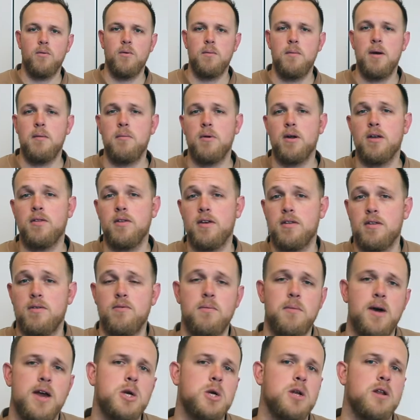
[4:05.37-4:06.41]
Remembering this
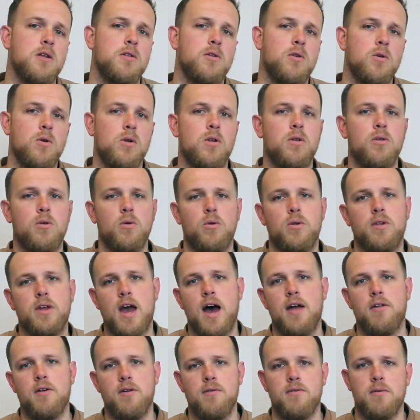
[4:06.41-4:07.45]
information is good as all the
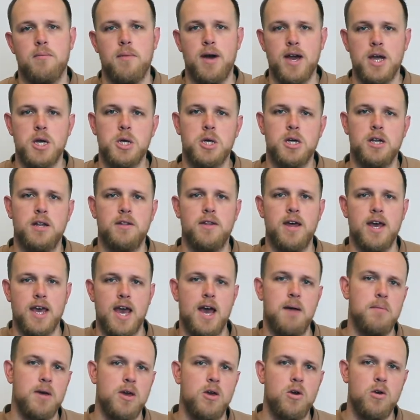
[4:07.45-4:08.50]
other information. There
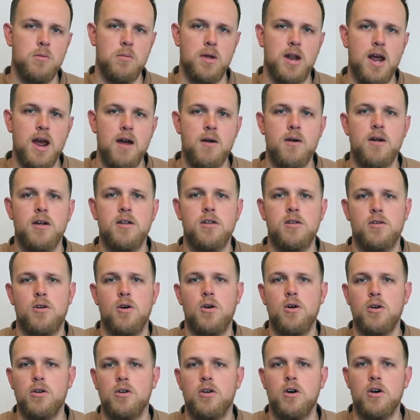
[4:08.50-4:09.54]
can be human error,
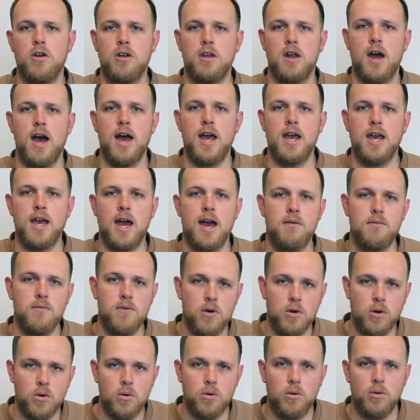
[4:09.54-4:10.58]
so don't take a
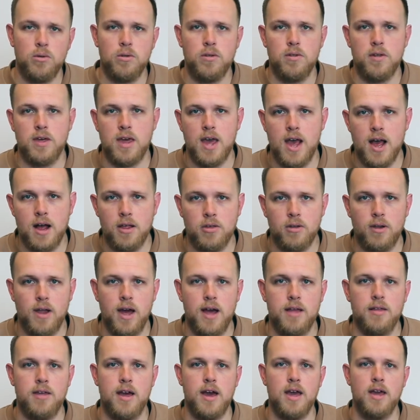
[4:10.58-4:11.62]
phone call to the council
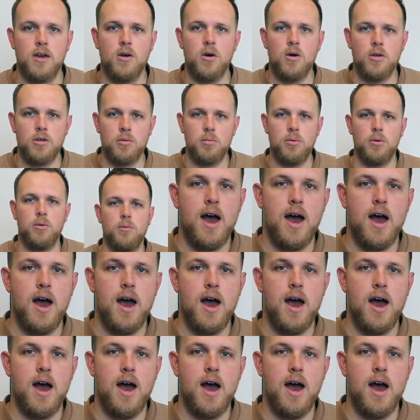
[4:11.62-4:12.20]
as a gospel.